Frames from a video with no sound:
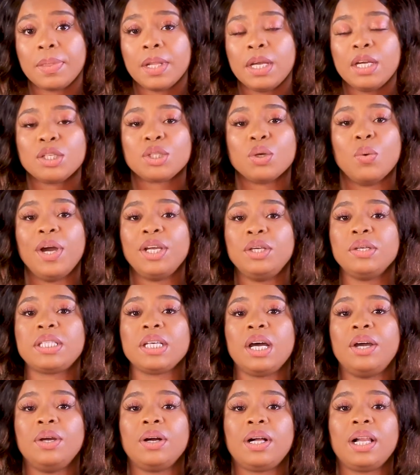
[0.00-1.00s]
So when you
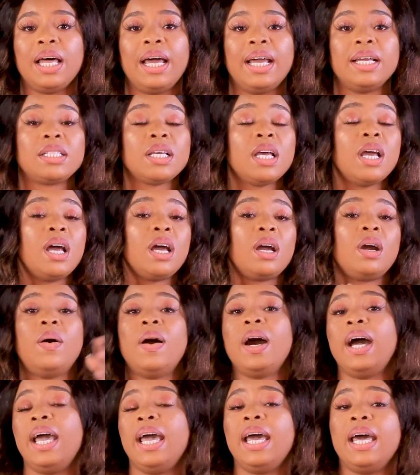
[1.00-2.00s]
tell your client, go
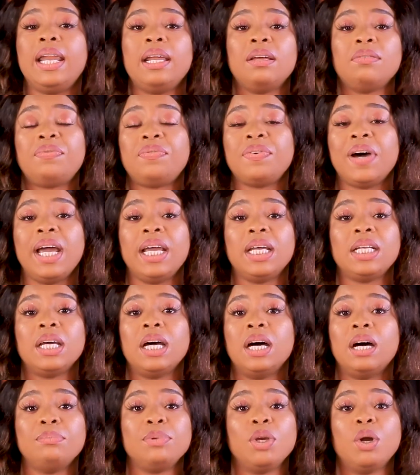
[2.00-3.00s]
ahead and find
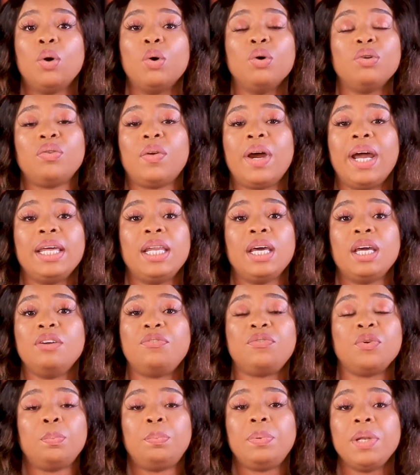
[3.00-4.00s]
um, your own rider if
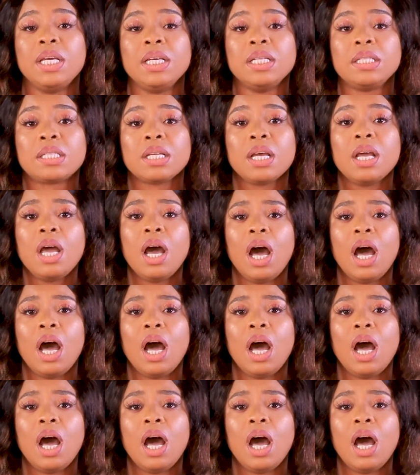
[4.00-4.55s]
you please.